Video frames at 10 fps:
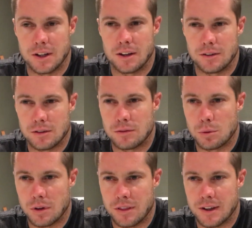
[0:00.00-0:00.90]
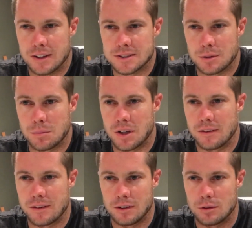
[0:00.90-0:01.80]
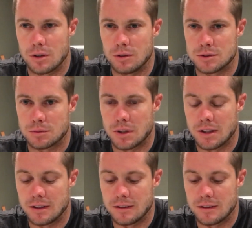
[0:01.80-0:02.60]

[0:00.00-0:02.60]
$140,000 a month in gross rent.